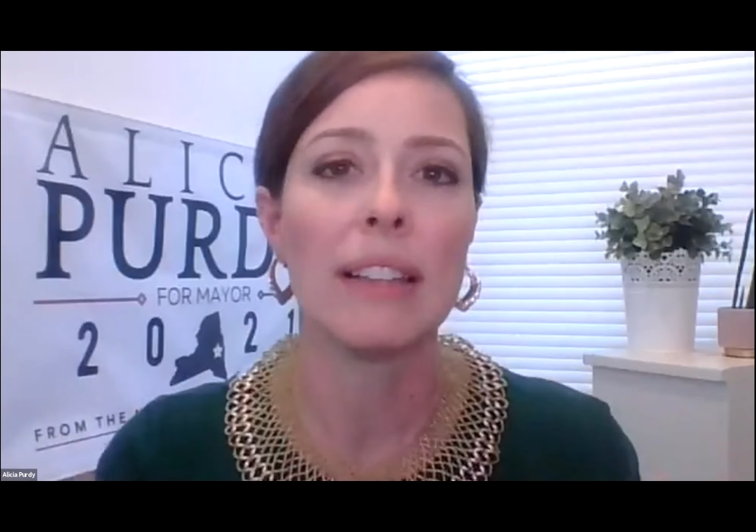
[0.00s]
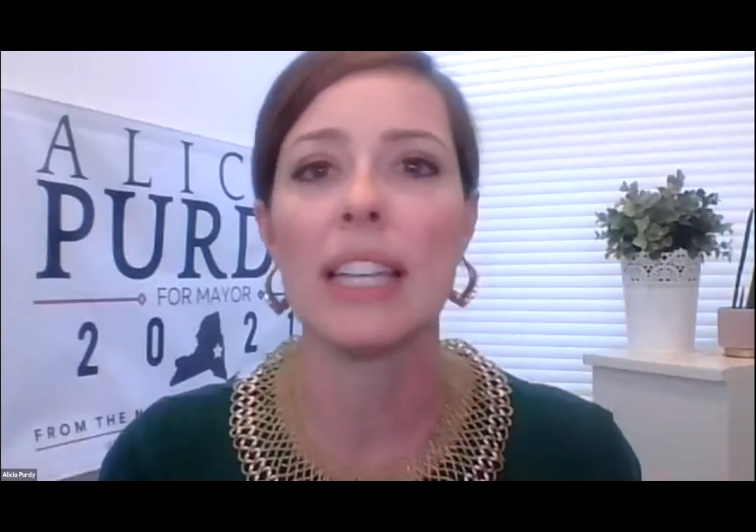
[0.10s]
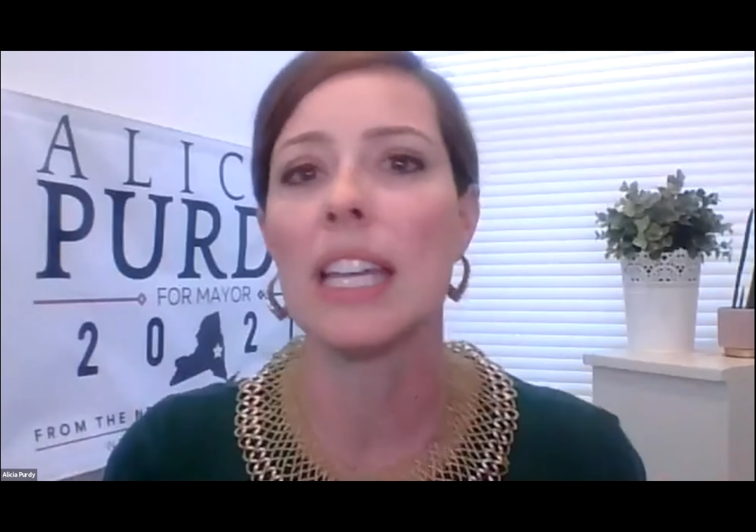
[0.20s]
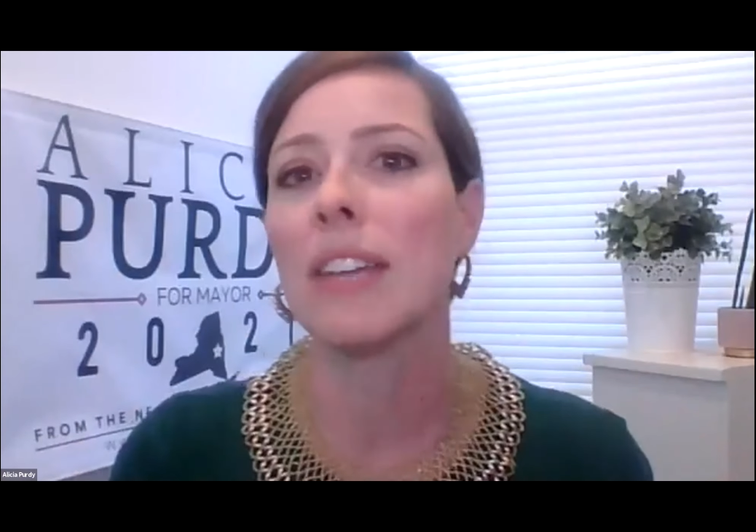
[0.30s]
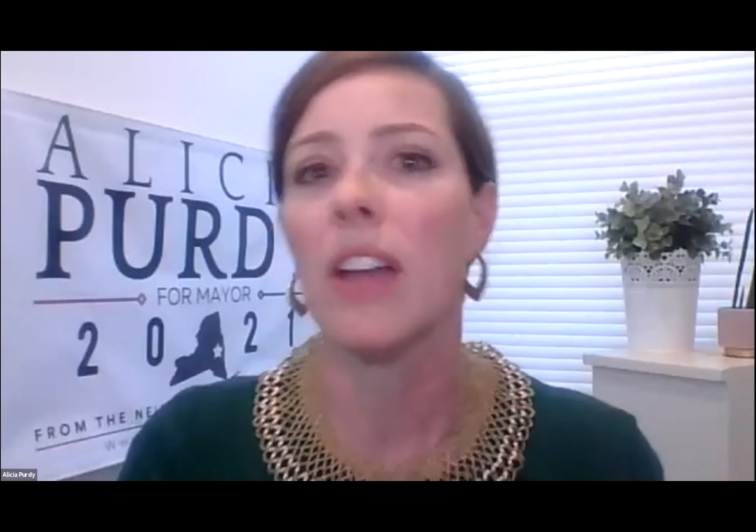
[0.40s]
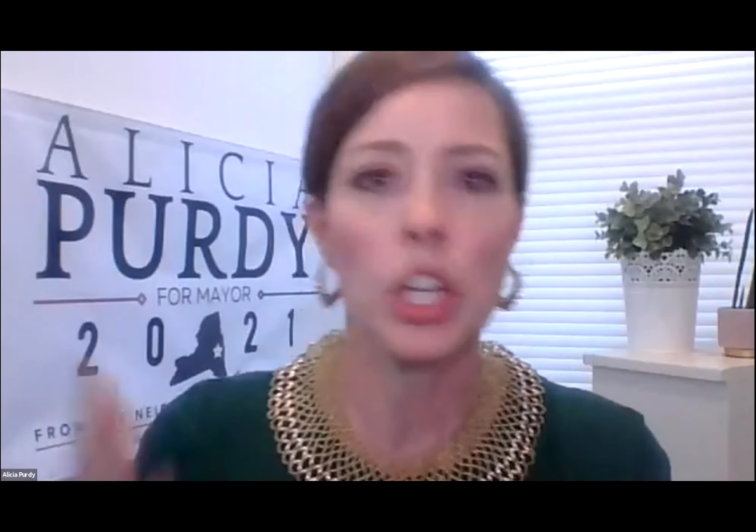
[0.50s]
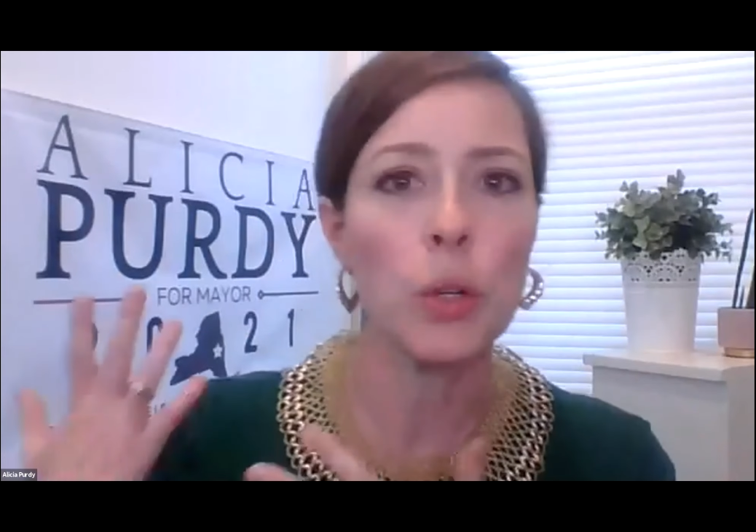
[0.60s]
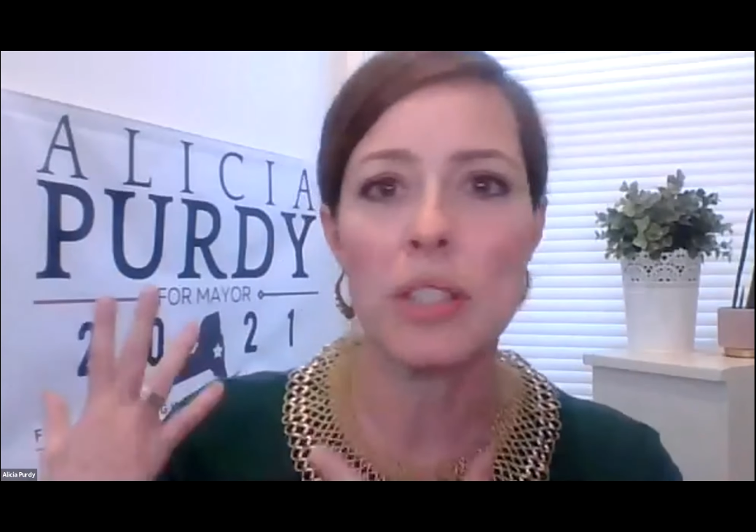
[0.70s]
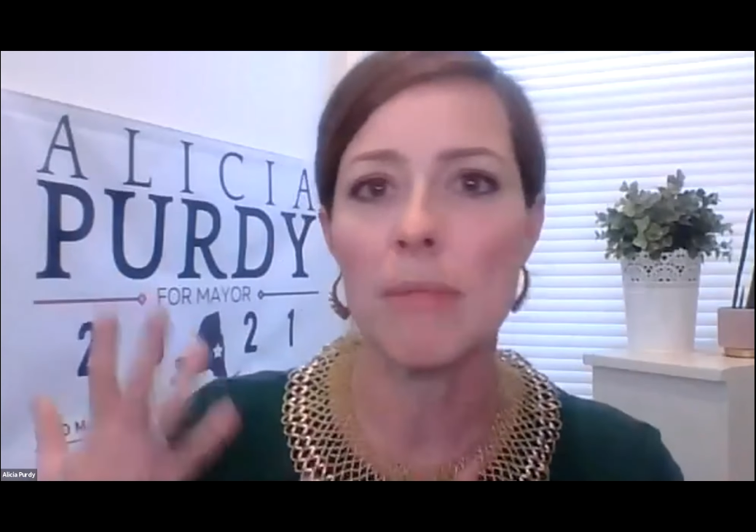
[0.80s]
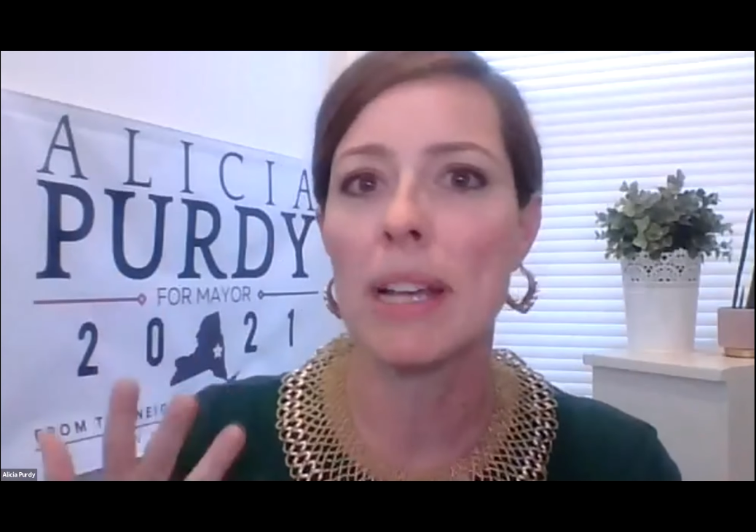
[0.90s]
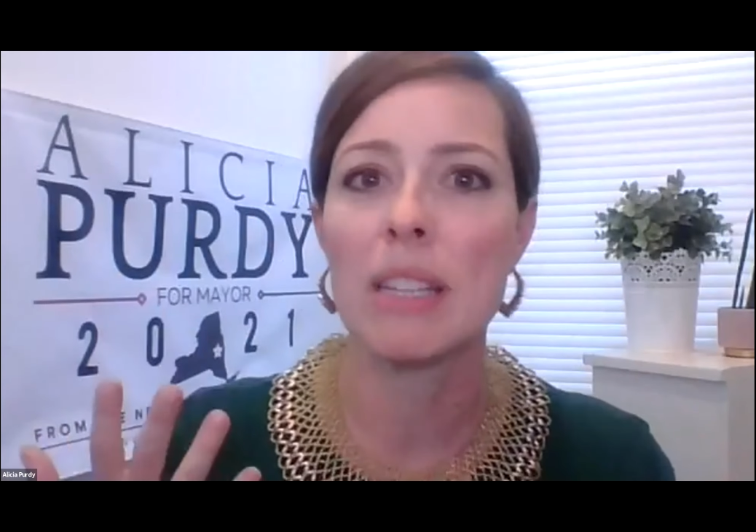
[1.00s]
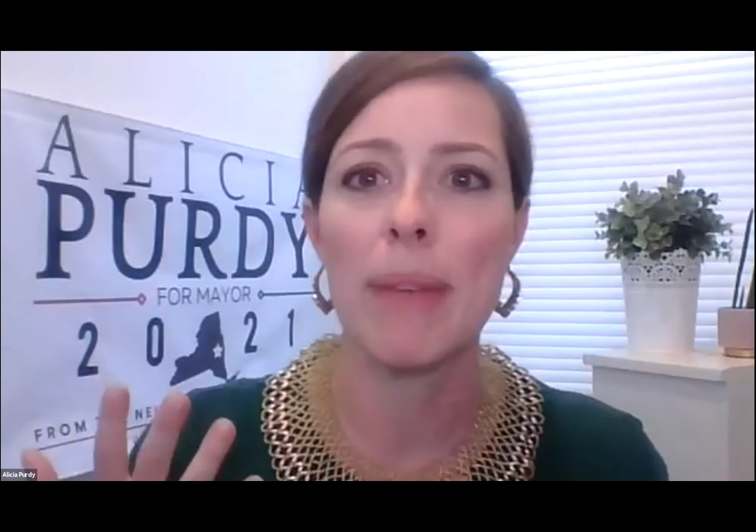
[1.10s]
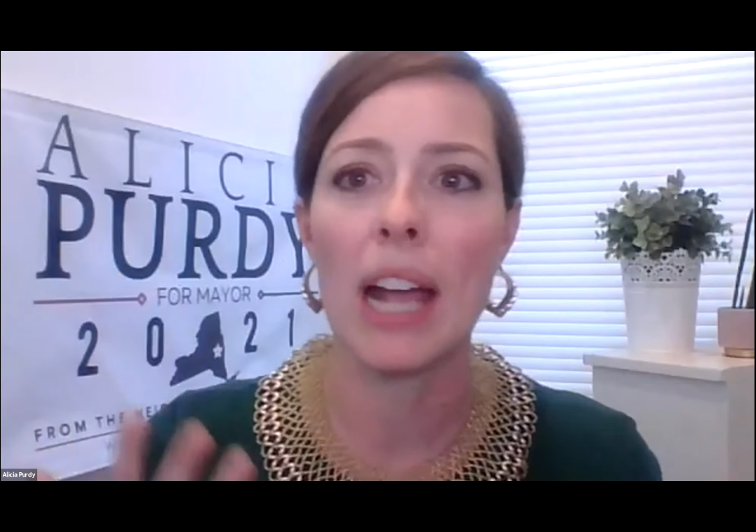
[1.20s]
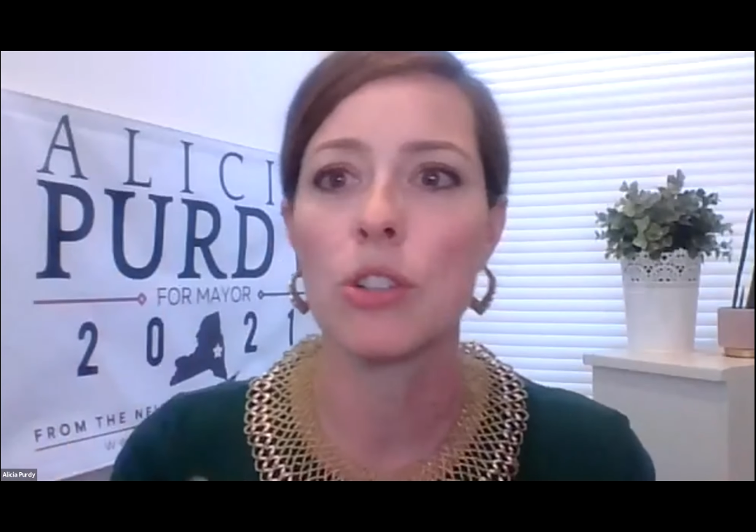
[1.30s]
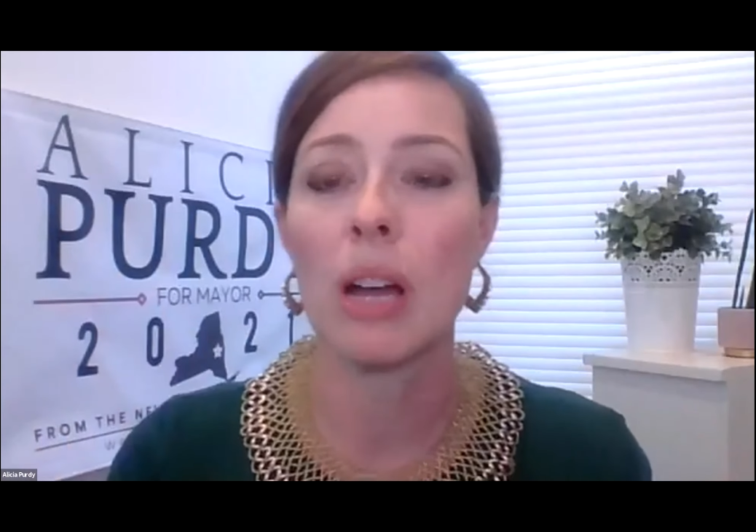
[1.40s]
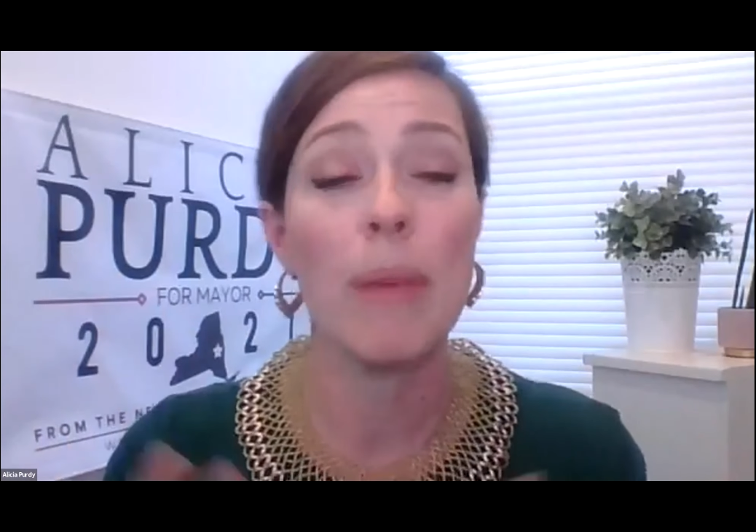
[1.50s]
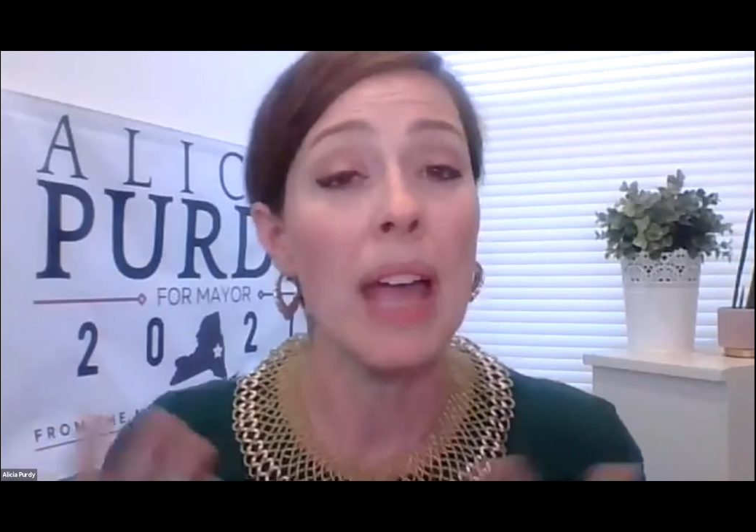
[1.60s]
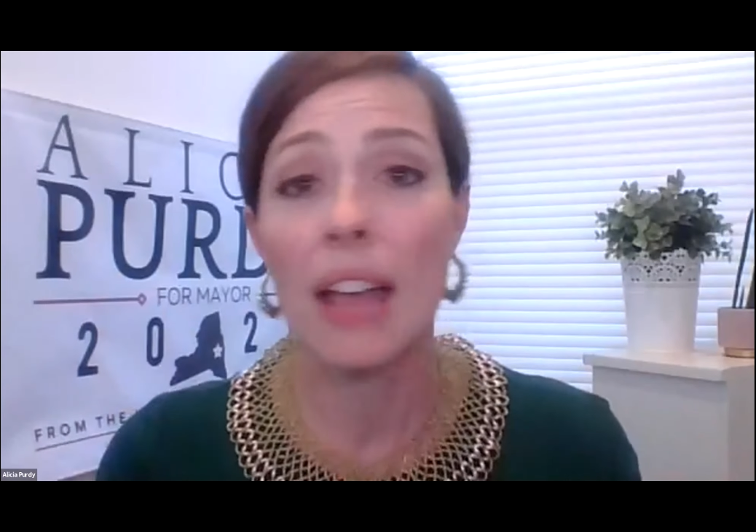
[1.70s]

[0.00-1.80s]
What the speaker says: leave, use them as a backdrop,